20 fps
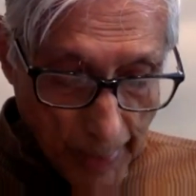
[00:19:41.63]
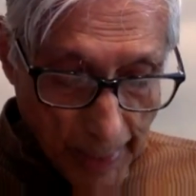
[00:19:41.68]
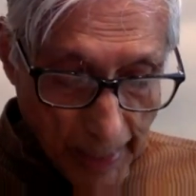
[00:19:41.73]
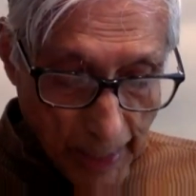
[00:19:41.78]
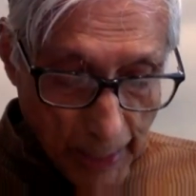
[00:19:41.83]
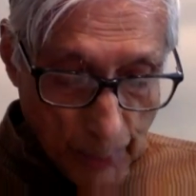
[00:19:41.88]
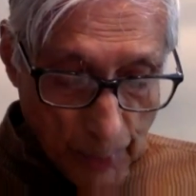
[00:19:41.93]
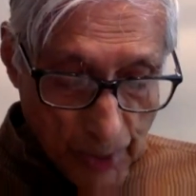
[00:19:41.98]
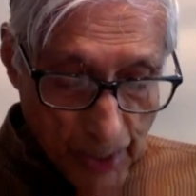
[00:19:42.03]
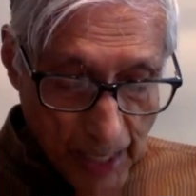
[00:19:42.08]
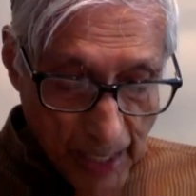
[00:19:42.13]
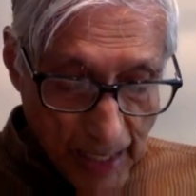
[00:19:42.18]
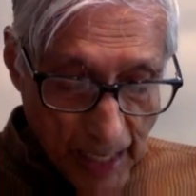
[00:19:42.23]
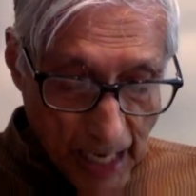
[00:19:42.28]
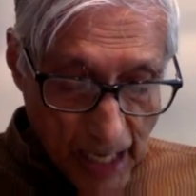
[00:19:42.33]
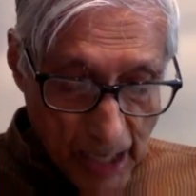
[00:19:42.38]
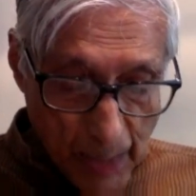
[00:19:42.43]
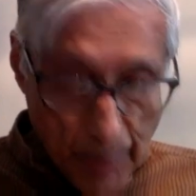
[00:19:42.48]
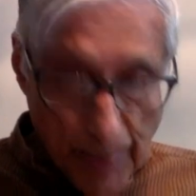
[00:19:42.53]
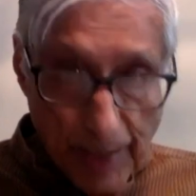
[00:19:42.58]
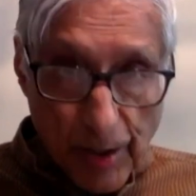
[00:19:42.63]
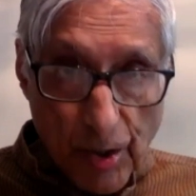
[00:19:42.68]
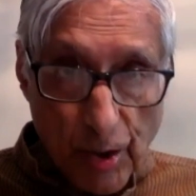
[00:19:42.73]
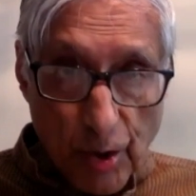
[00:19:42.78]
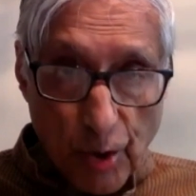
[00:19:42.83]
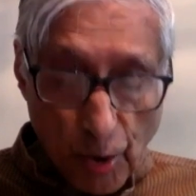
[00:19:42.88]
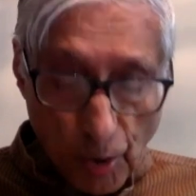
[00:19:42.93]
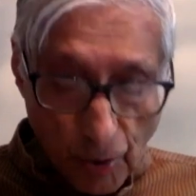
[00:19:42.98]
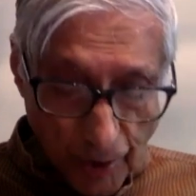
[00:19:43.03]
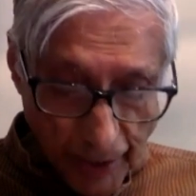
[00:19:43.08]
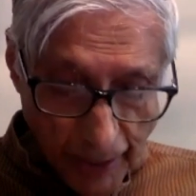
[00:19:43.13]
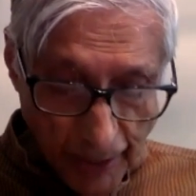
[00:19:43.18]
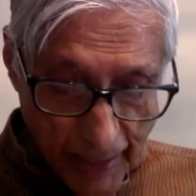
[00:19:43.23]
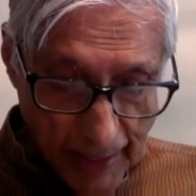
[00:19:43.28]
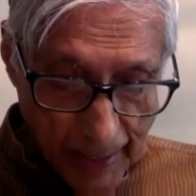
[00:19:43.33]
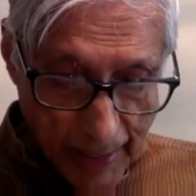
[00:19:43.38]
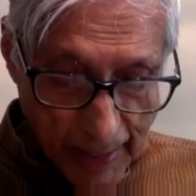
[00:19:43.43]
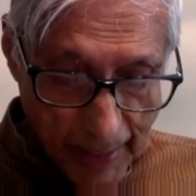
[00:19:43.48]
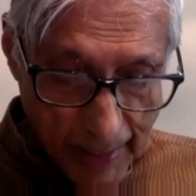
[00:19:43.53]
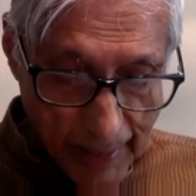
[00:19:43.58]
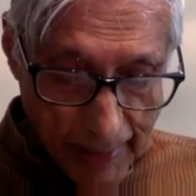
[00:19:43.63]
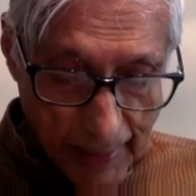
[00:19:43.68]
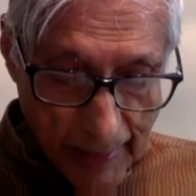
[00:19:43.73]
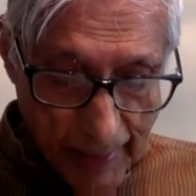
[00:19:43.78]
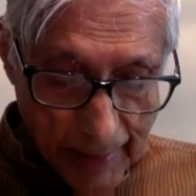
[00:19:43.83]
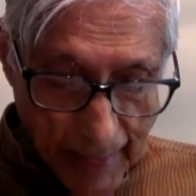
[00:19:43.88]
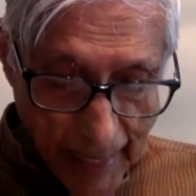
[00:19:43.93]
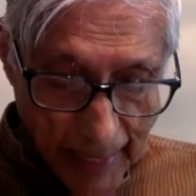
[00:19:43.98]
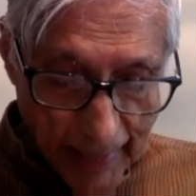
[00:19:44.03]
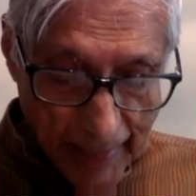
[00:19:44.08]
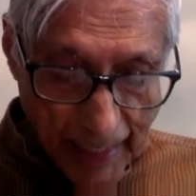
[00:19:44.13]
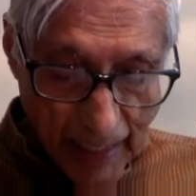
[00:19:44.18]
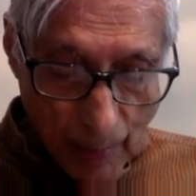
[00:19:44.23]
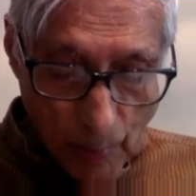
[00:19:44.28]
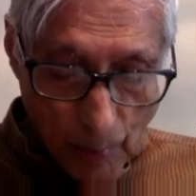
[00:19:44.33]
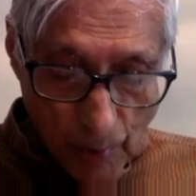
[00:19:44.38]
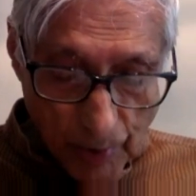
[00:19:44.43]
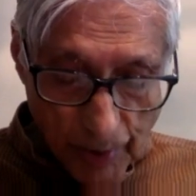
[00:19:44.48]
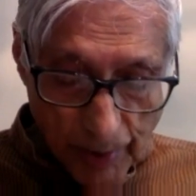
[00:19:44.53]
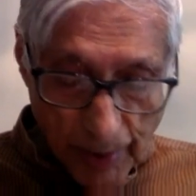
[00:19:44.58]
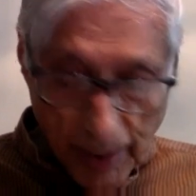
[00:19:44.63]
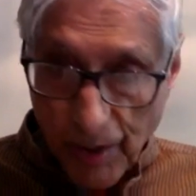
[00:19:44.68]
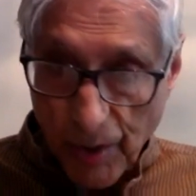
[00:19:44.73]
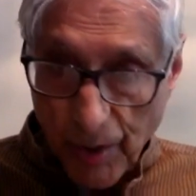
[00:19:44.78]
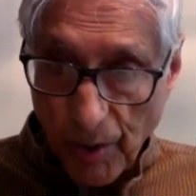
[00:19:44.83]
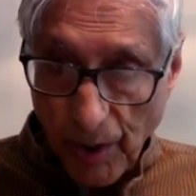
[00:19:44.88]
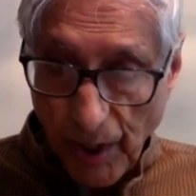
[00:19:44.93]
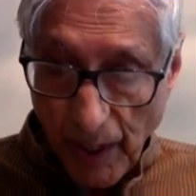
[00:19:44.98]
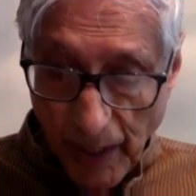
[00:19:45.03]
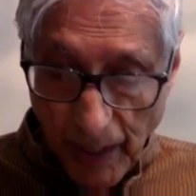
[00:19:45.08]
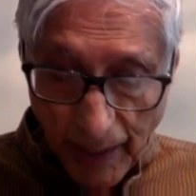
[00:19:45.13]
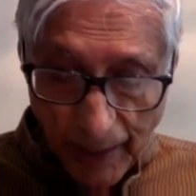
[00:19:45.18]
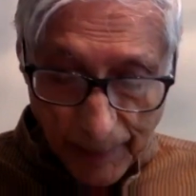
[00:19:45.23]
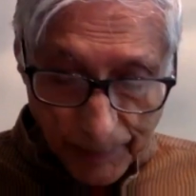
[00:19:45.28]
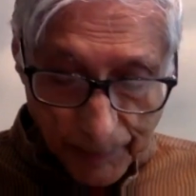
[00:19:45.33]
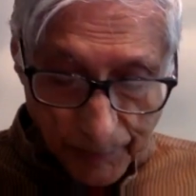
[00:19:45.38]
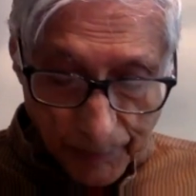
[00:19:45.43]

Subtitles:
It was her husband's story that Naila wanted us to hear.